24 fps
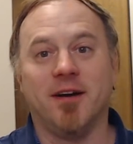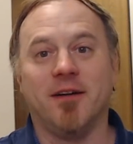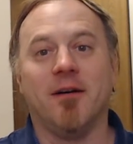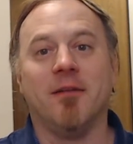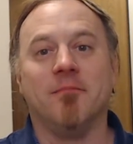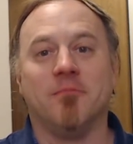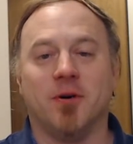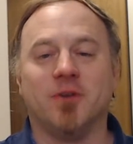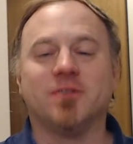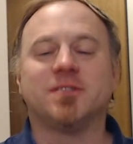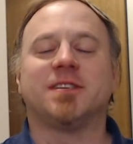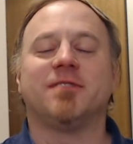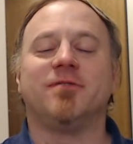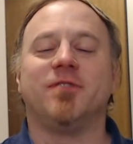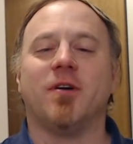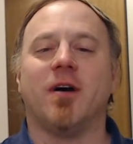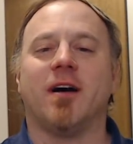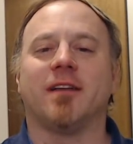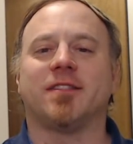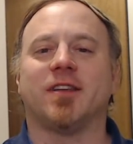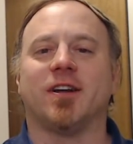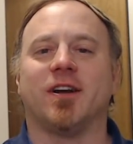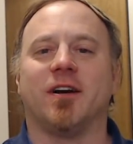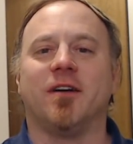Most of you
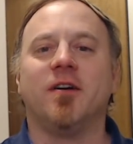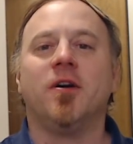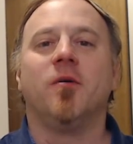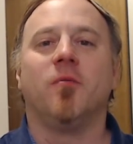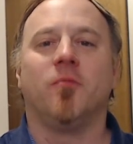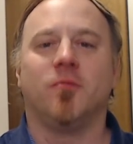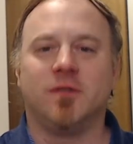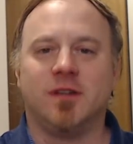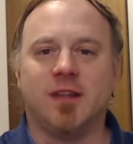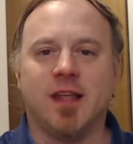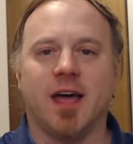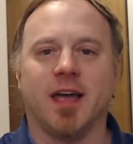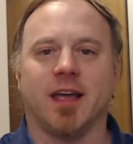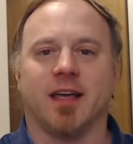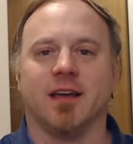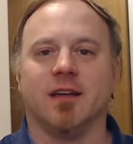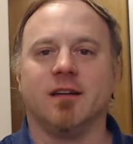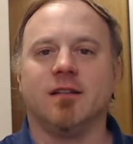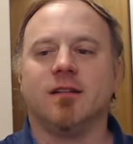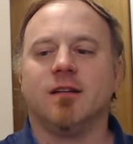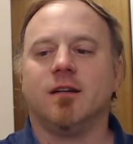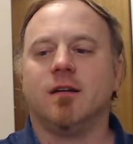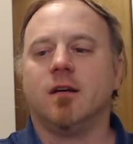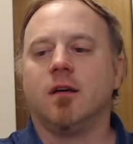out there would like it.
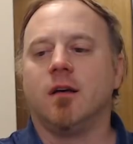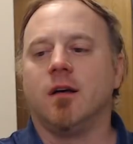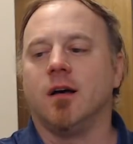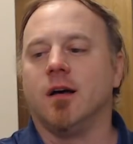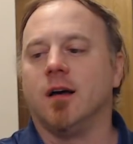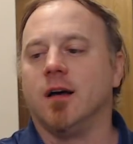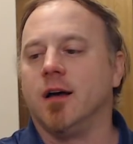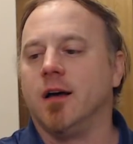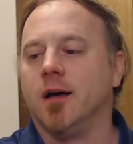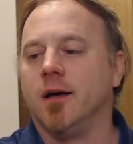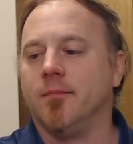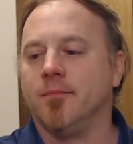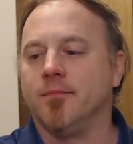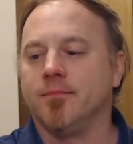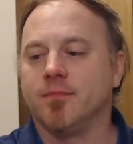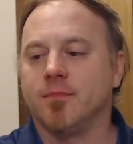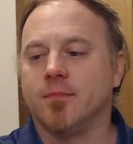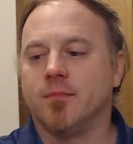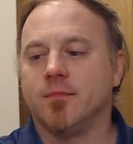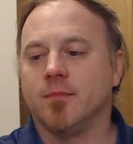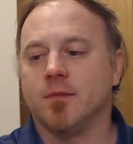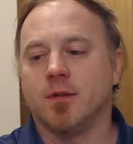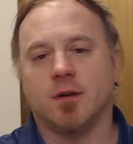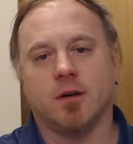Um,
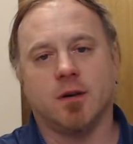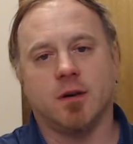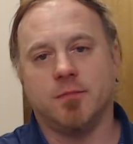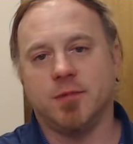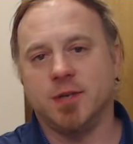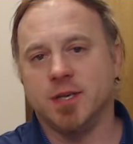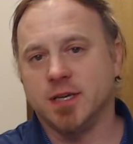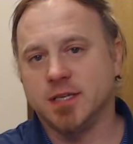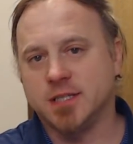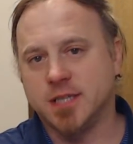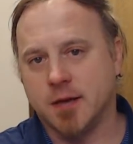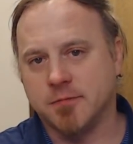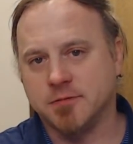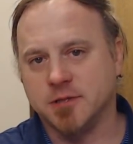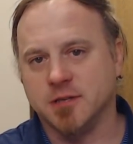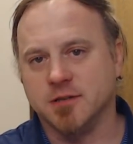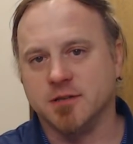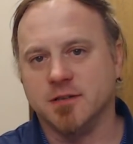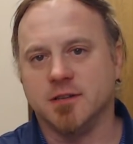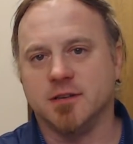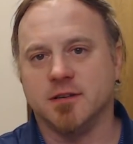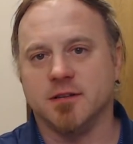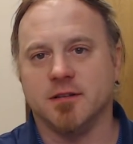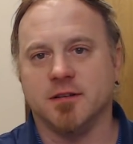there are going to be
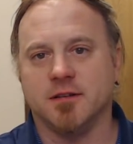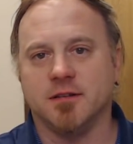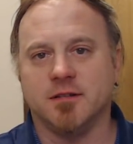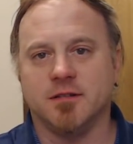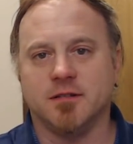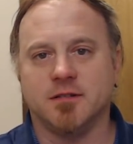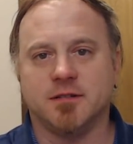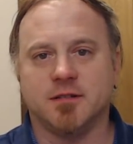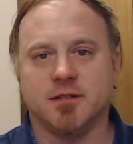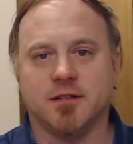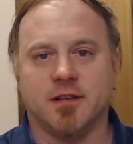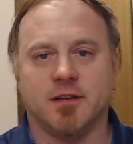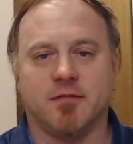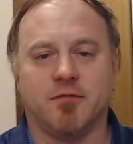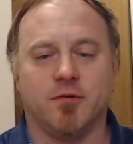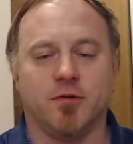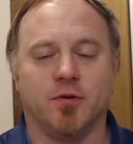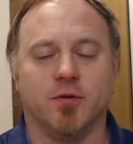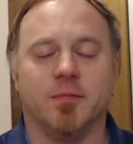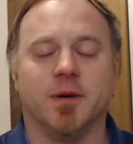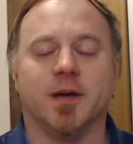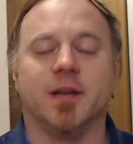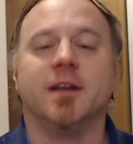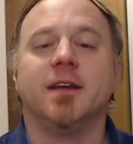exceptions to the to that rule,
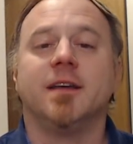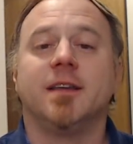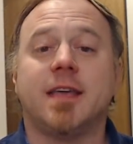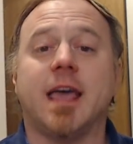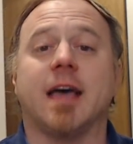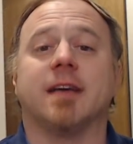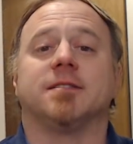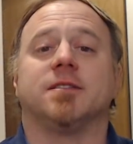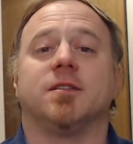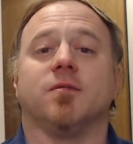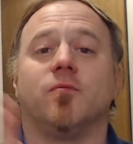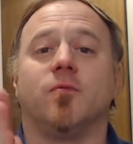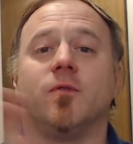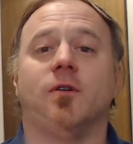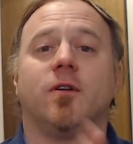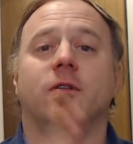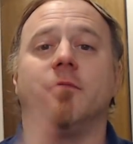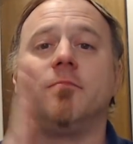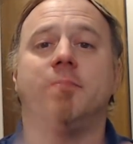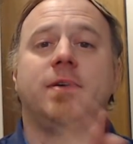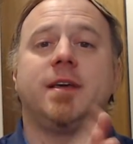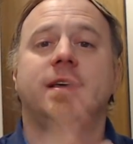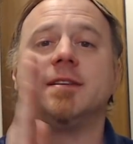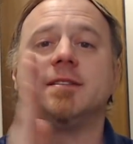but yes,
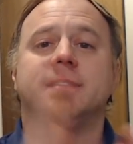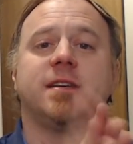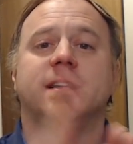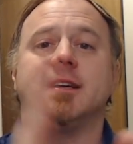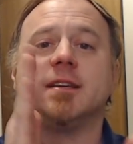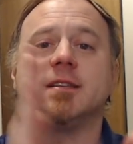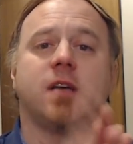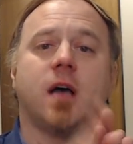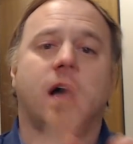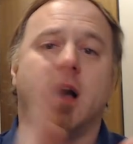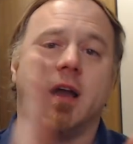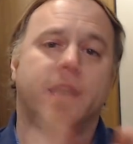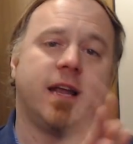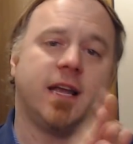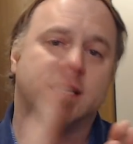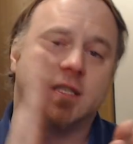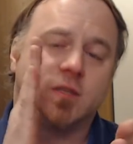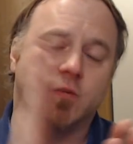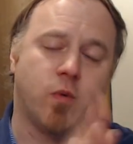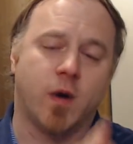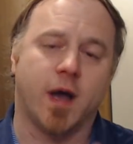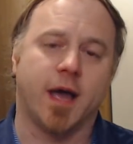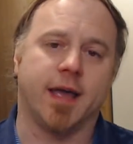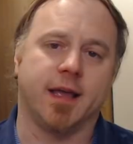world peace is on its
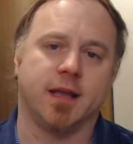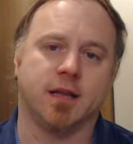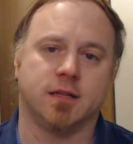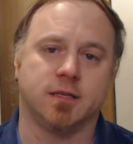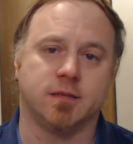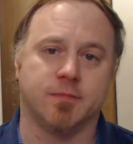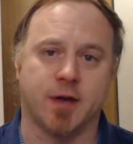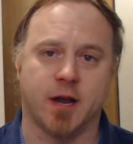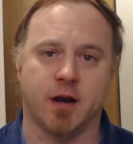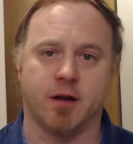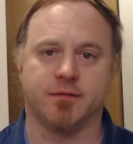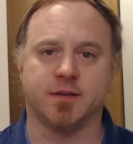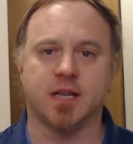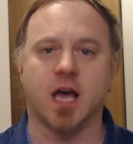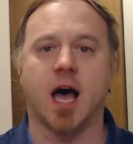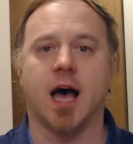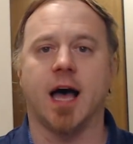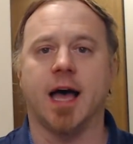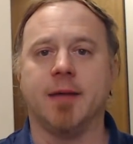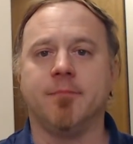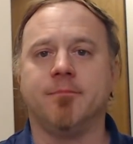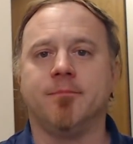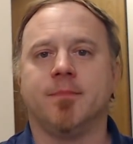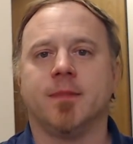way. It's a matter of
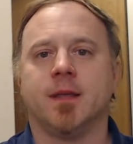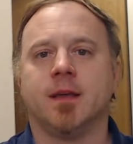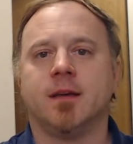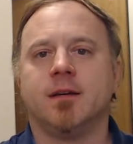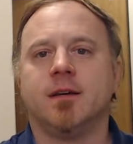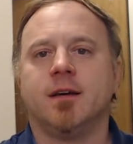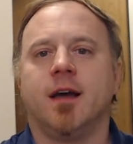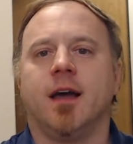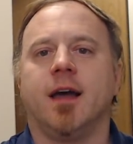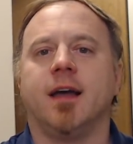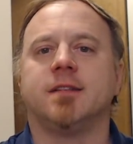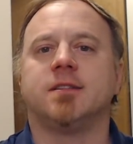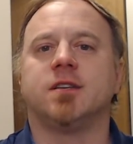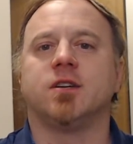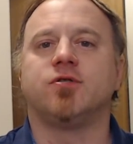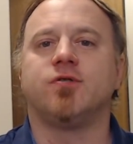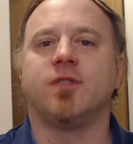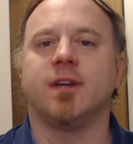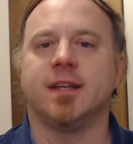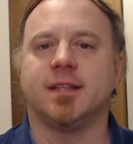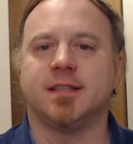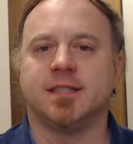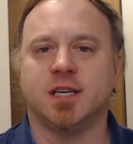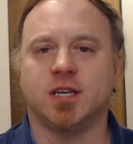time. It's a
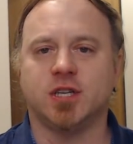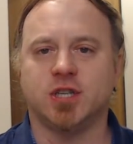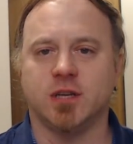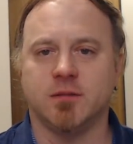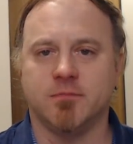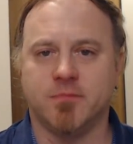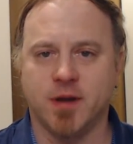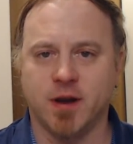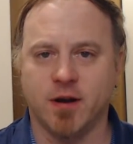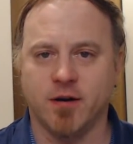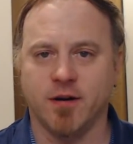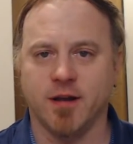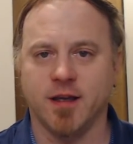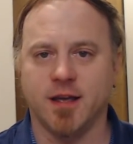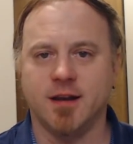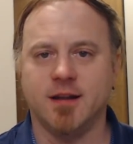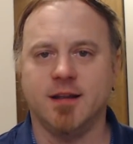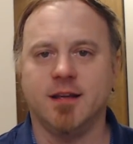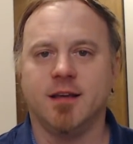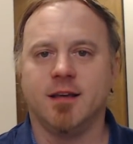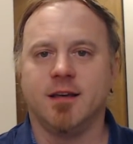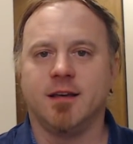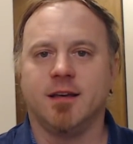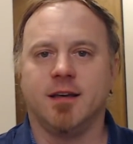transition
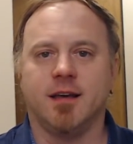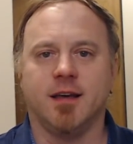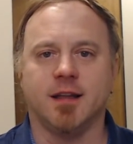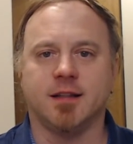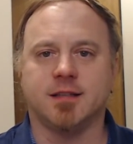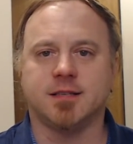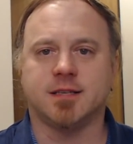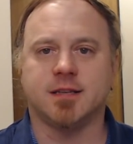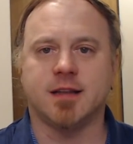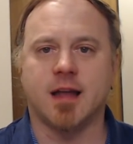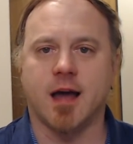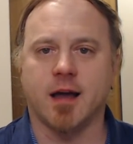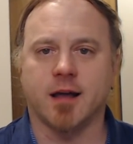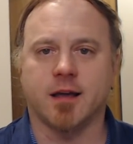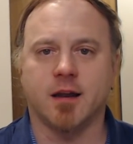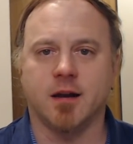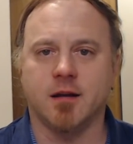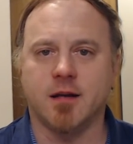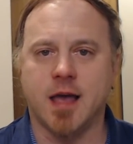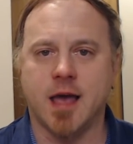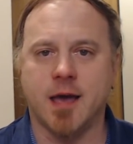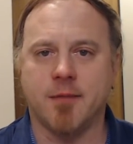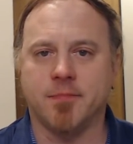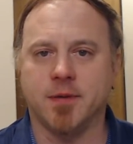period. It's not going to
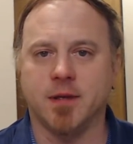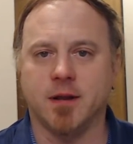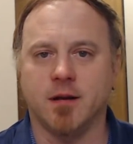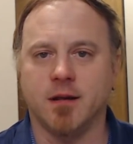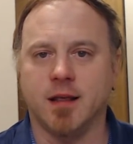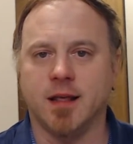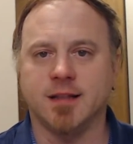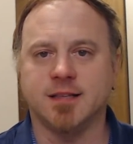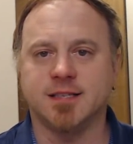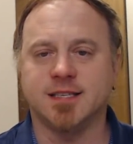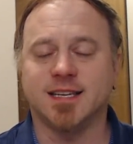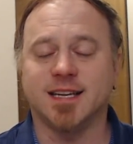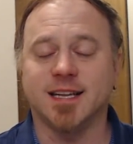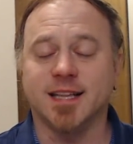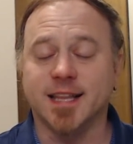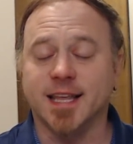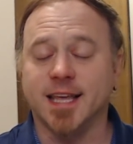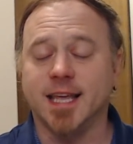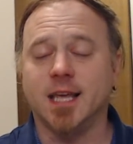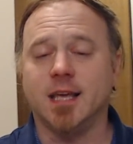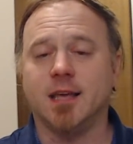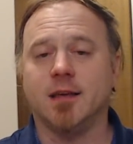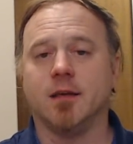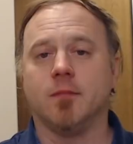happen
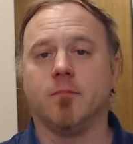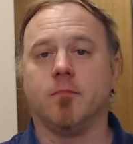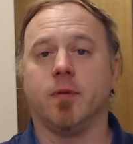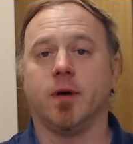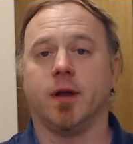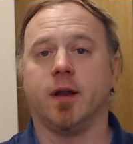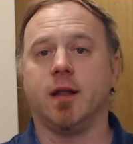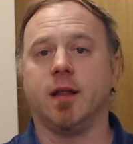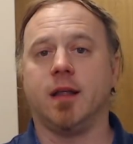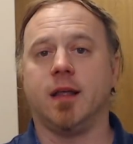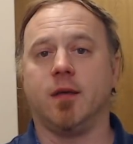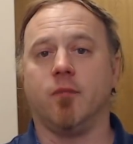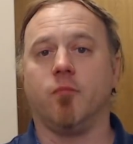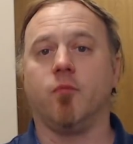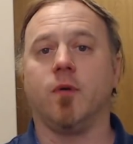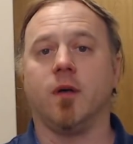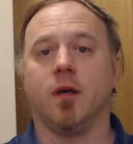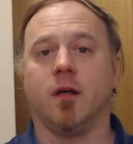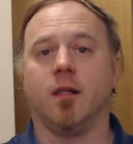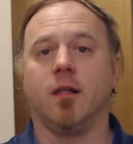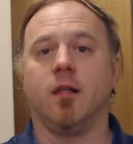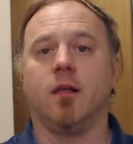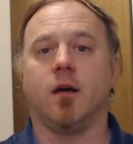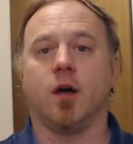instantly, but it, it
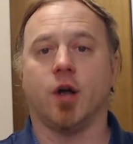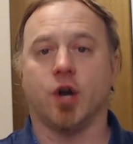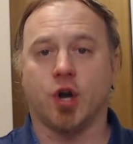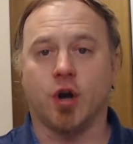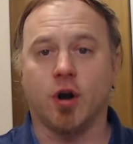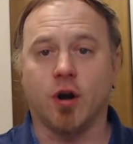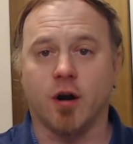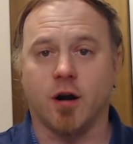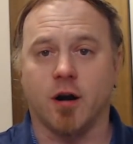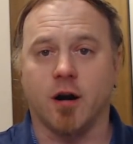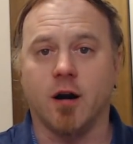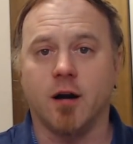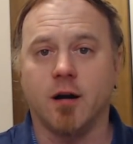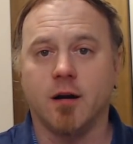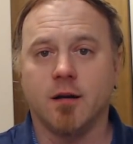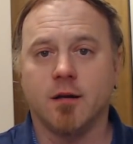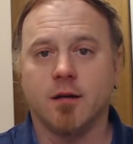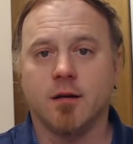will occur.